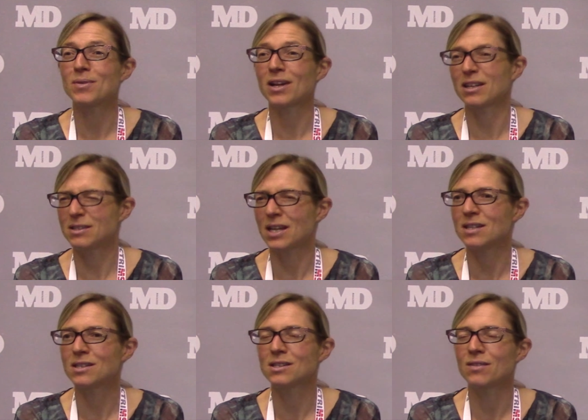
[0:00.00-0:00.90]
like a
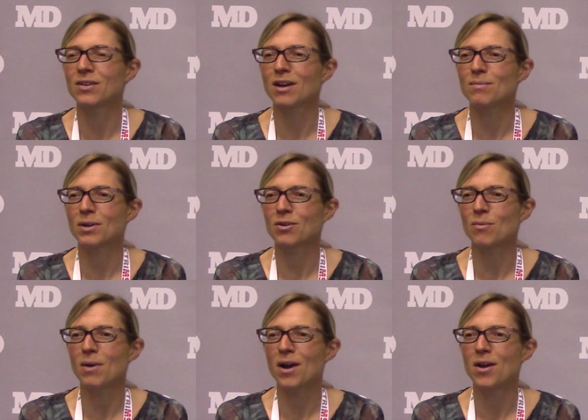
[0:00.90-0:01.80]
census of the gut
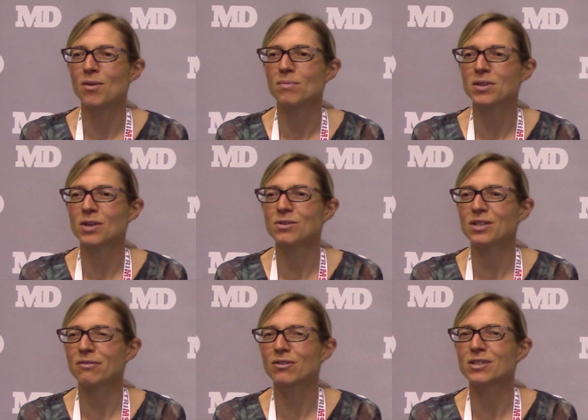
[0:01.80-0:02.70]
microbiome, but those
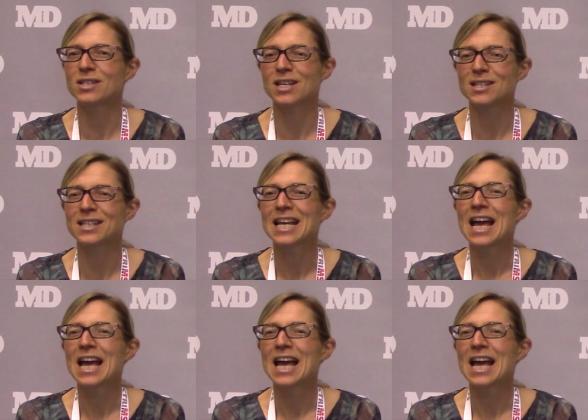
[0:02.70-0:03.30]
differences